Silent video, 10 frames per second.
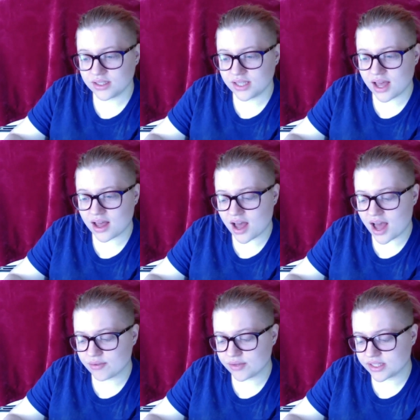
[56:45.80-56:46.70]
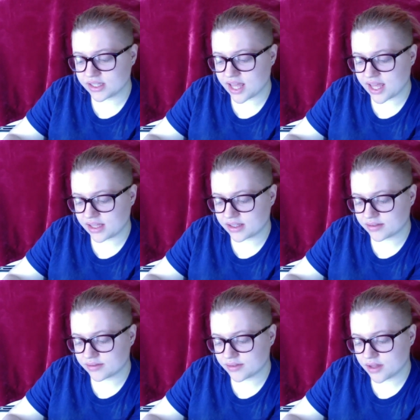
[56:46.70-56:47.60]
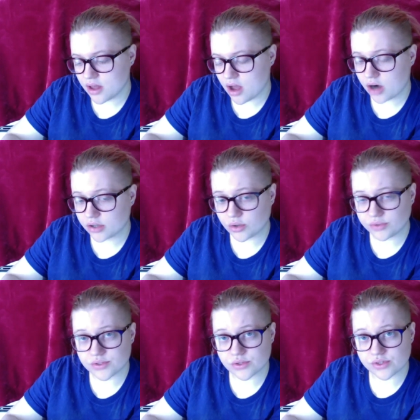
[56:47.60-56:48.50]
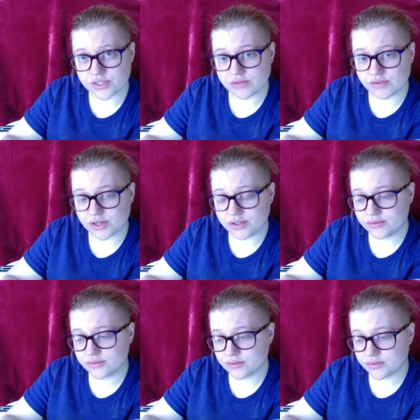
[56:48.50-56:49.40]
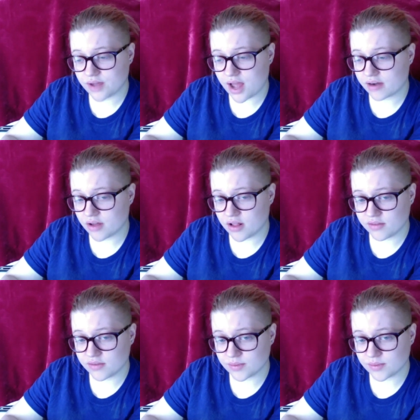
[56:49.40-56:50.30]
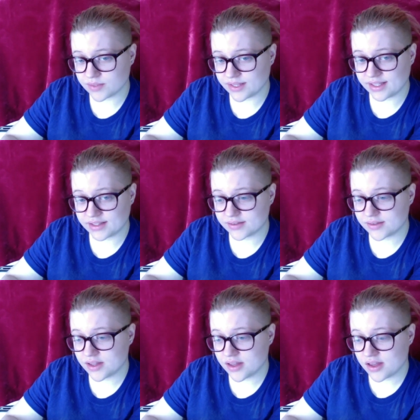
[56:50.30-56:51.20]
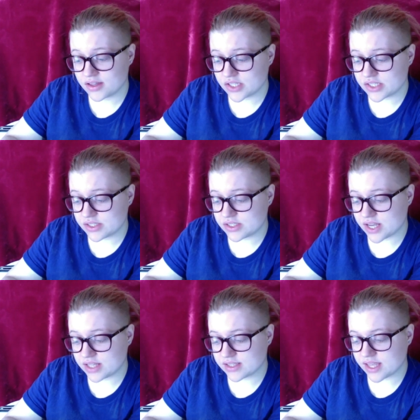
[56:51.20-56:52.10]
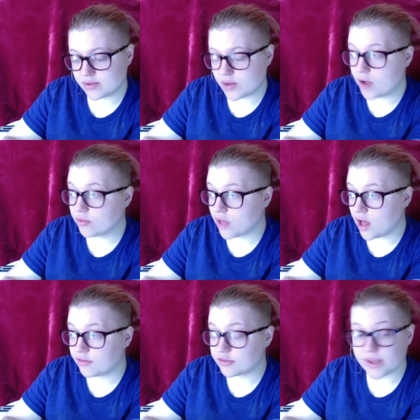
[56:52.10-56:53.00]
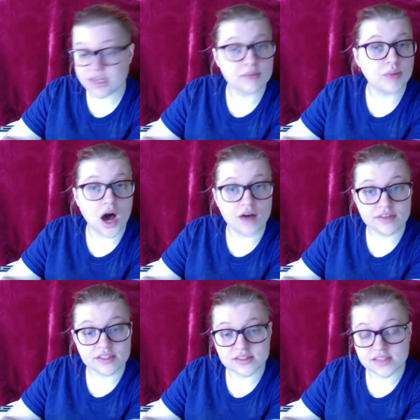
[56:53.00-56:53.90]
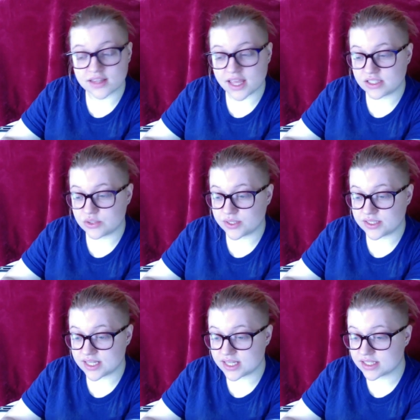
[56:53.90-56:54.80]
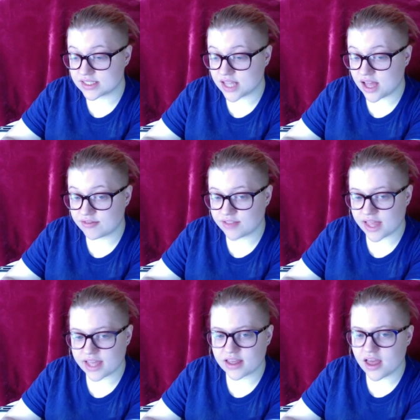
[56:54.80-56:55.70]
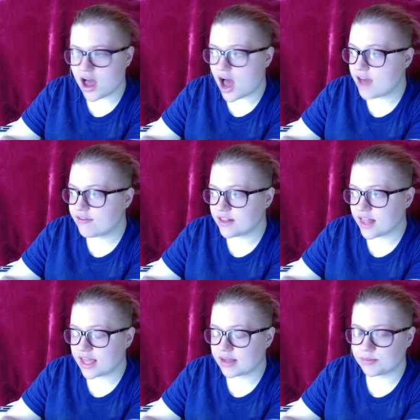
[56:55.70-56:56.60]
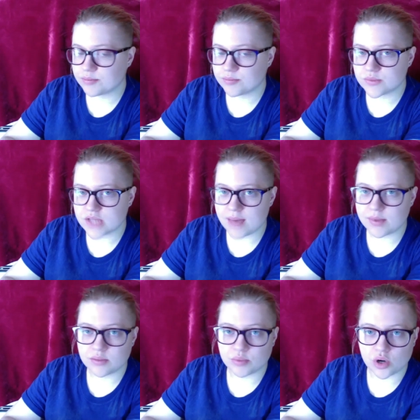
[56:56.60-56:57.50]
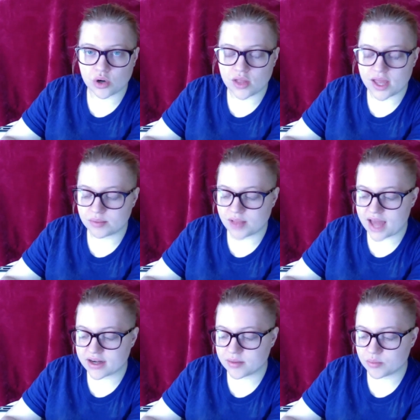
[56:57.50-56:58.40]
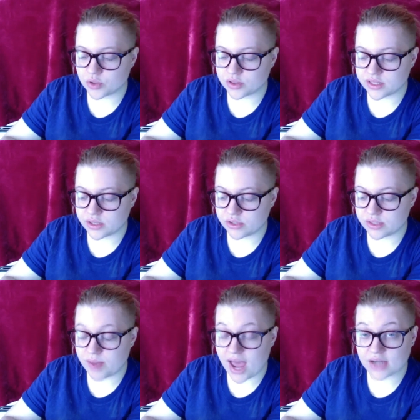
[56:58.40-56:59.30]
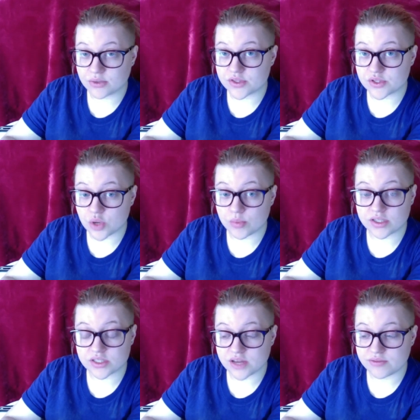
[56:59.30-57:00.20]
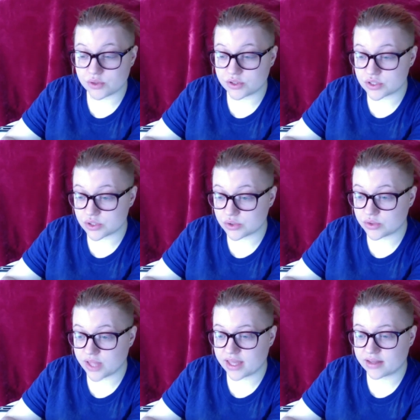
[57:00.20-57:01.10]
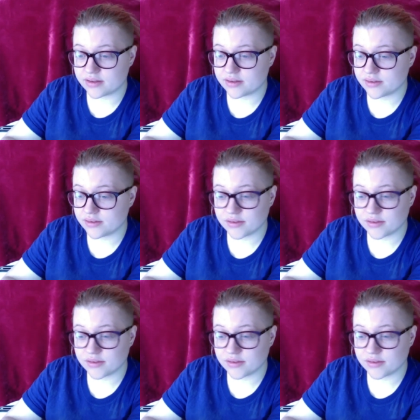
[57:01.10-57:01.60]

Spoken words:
Yeah, I really like Heart Gold and Soul Silver out of all of them. Like, just the chance, like, I loved making poffins and, like, doing digging stuff. Like, I feel like Diamond and Pearl and Platinum were literally packed with so much stuff you could do. Like,